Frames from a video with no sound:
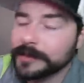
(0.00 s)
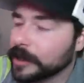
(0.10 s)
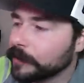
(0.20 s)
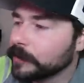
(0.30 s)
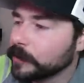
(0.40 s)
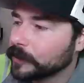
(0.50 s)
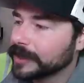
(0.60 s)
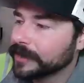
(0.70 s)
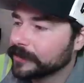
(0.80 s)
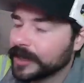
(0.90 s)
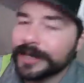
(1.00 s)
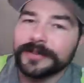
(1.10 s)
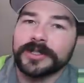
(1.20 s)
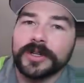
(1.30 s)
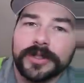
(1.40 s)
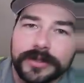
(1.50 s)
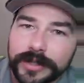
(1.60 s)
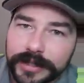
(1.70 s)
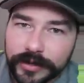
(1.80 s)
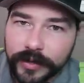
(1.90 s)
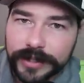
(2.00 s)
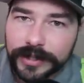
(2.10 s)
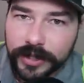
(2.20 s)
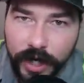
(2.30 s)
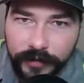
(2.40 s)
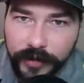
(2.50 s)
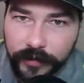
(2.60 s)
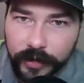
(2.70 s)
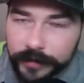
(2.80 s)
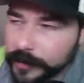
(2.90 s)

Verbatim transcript: Some people believe in not even turning their diesel engines off ever.